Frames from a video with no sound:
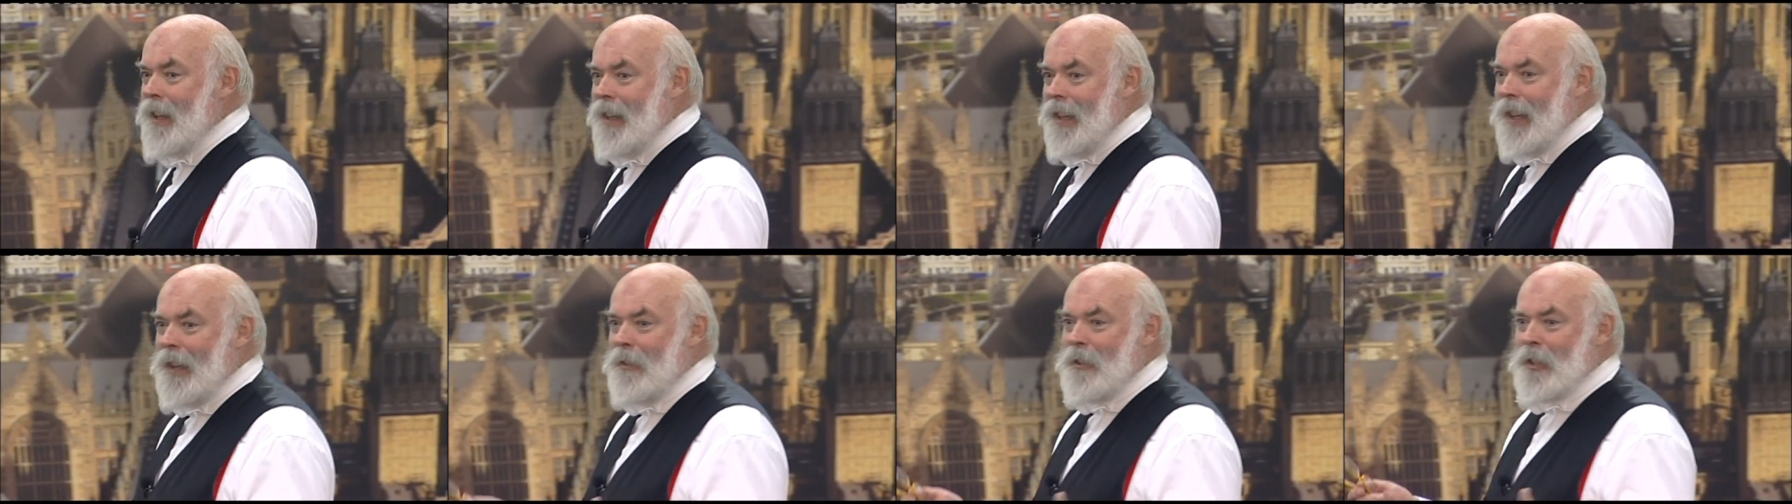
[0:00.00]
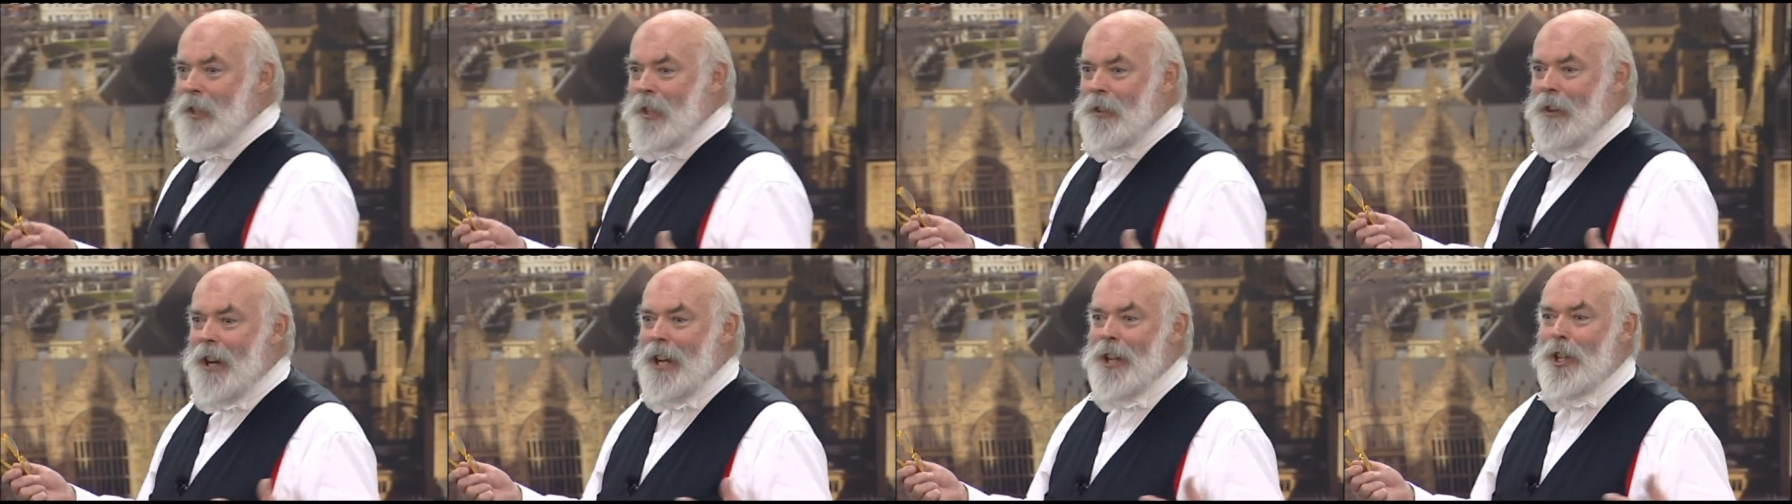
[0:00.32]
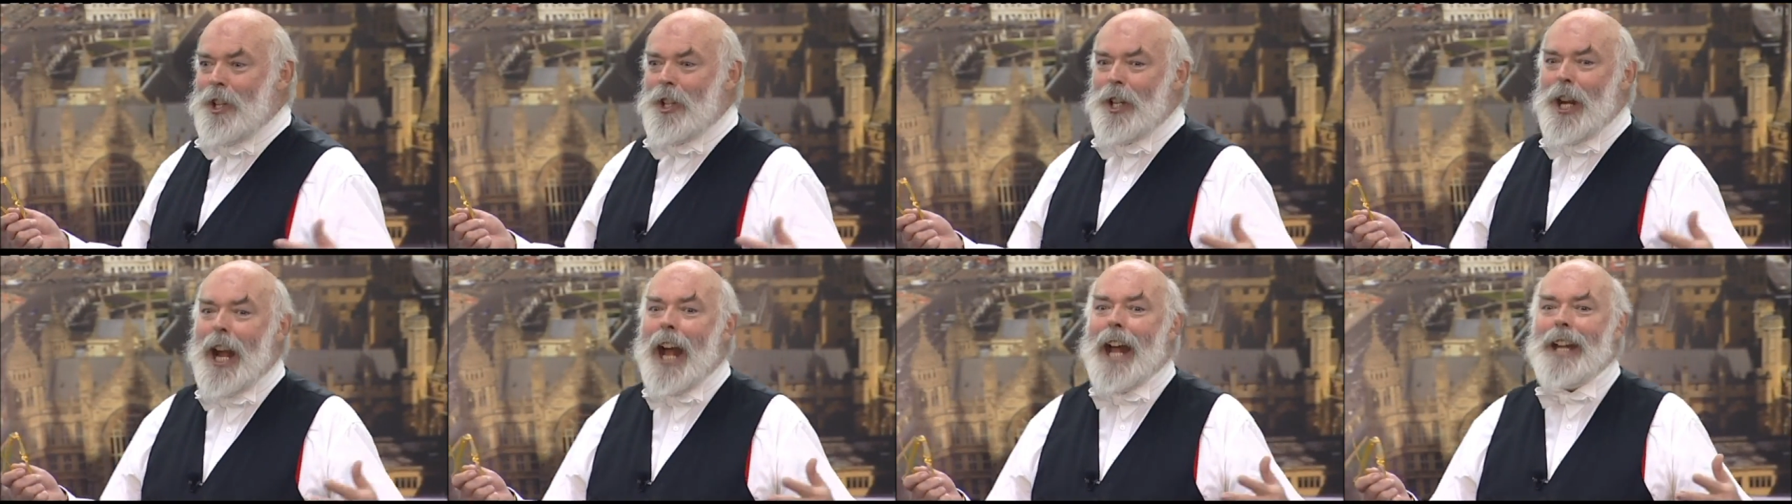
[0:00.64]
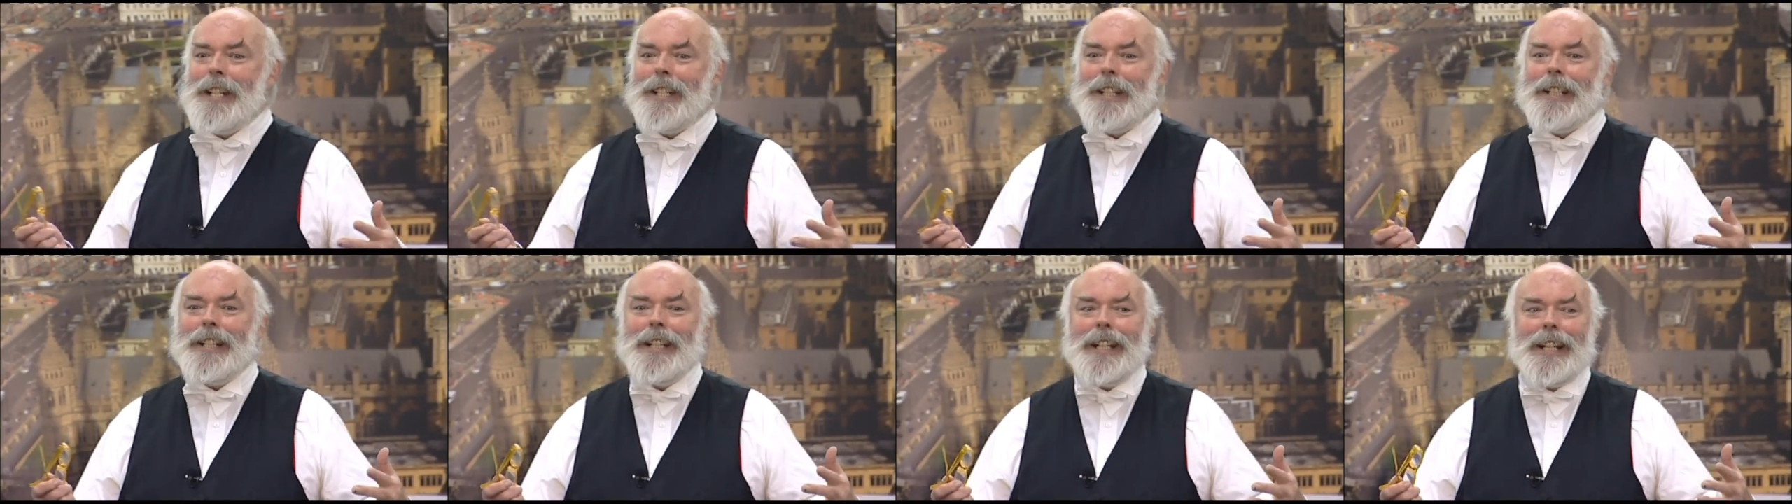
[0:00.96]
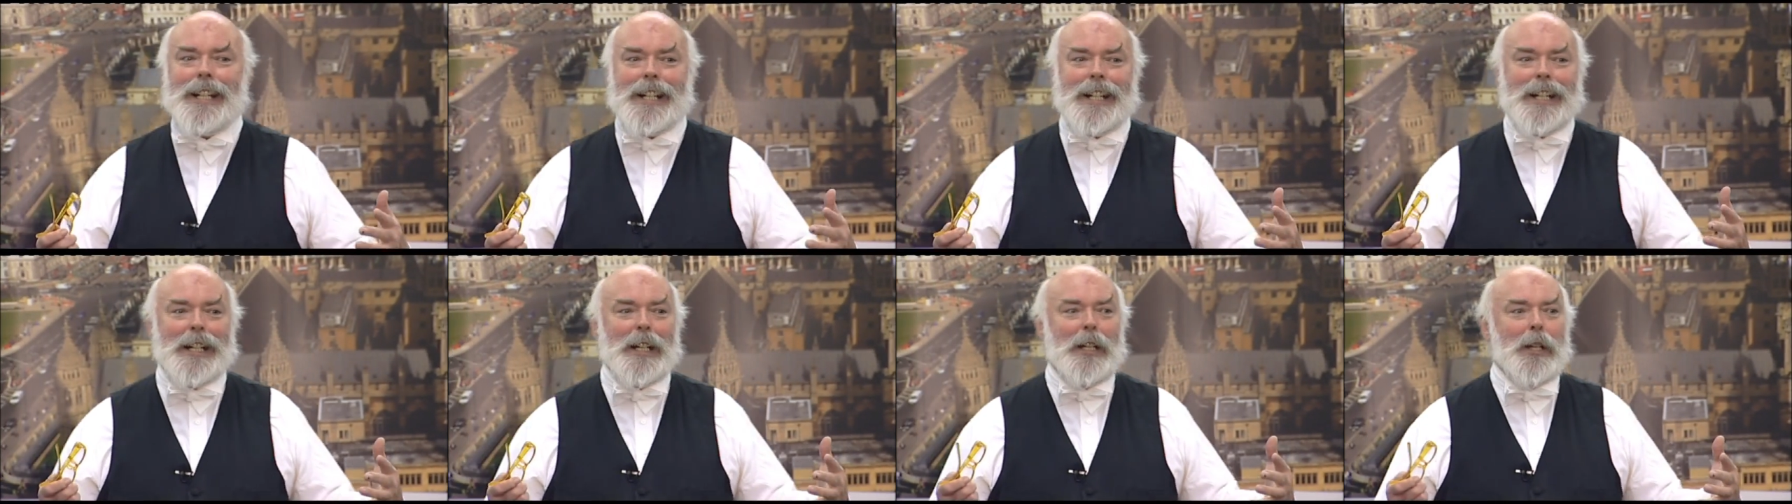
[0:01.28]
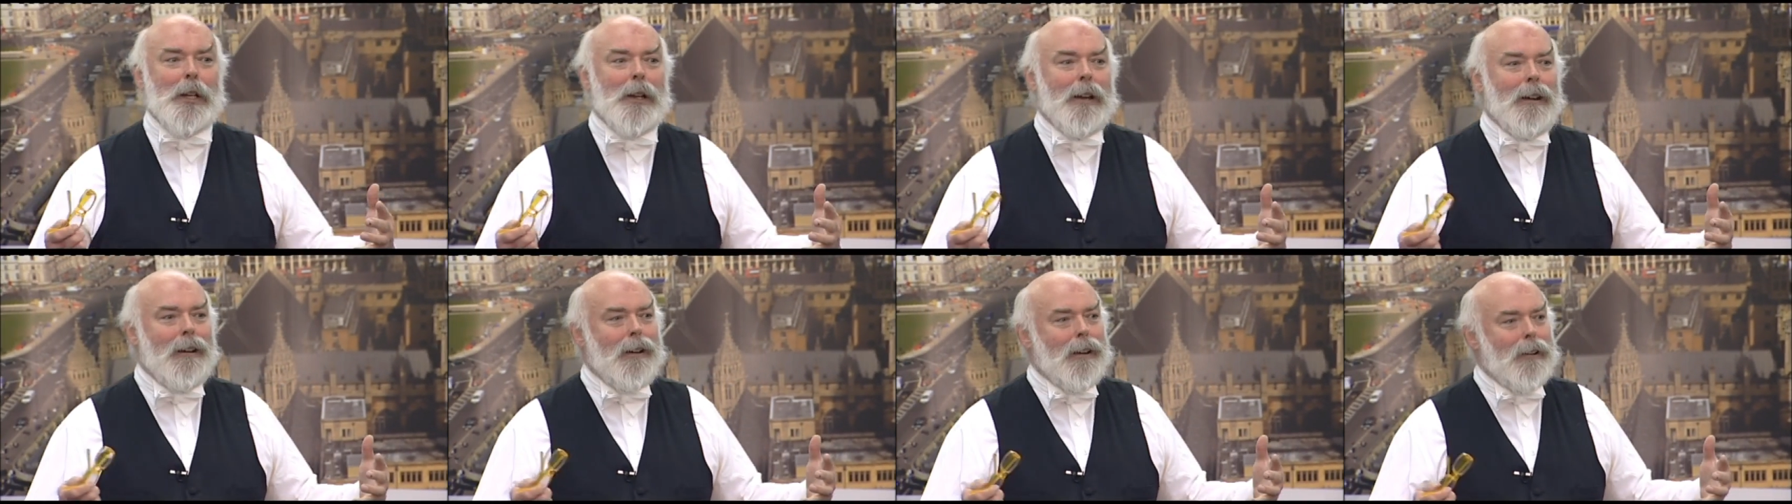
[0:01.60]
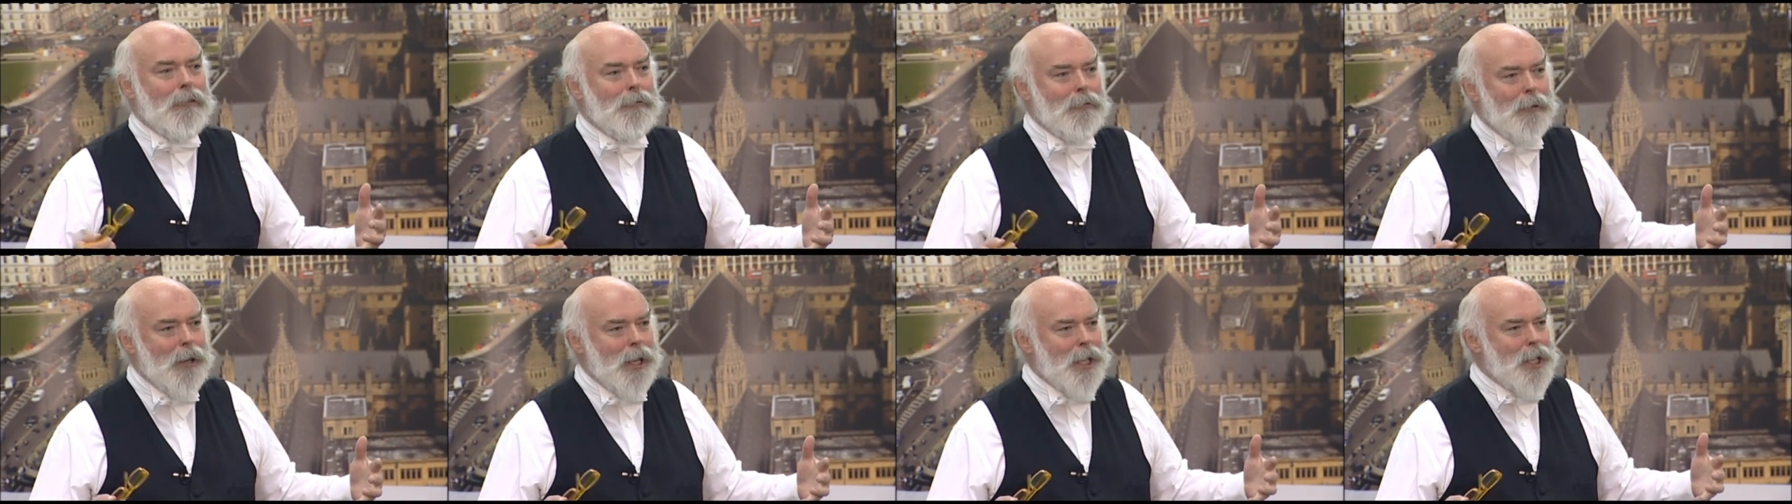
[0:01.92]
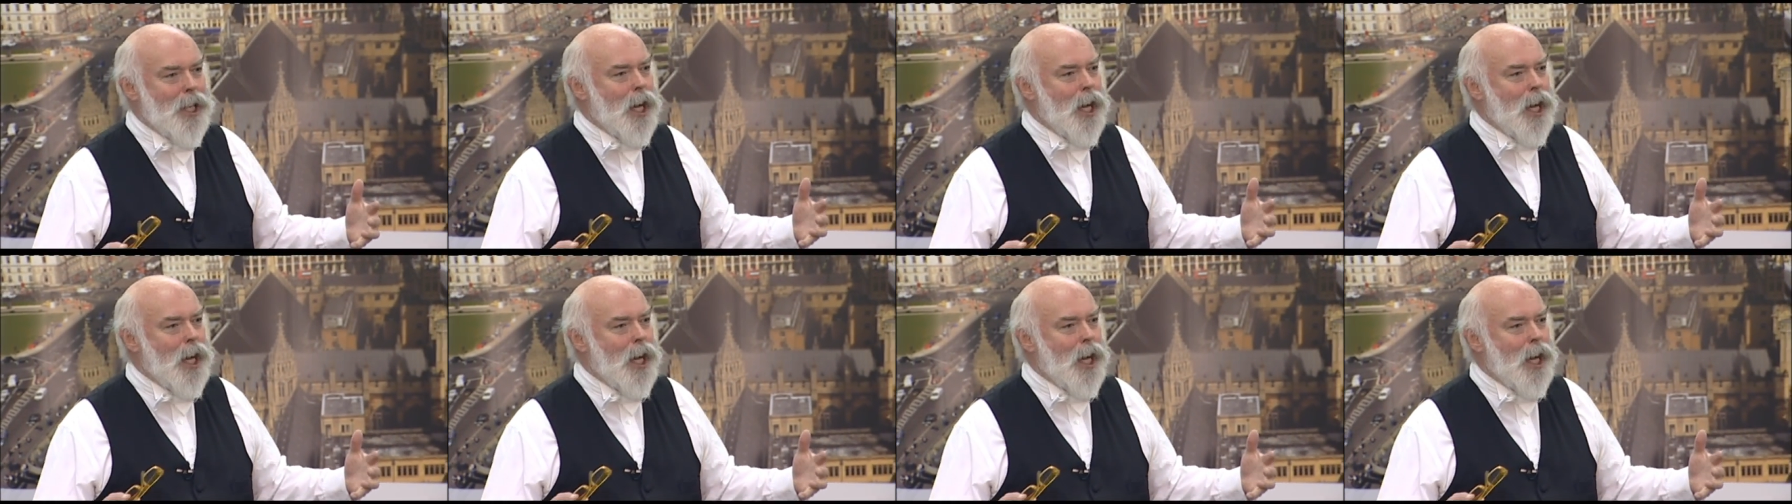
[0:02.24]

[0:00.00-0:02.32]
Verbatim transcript: there was a great chandelier halfway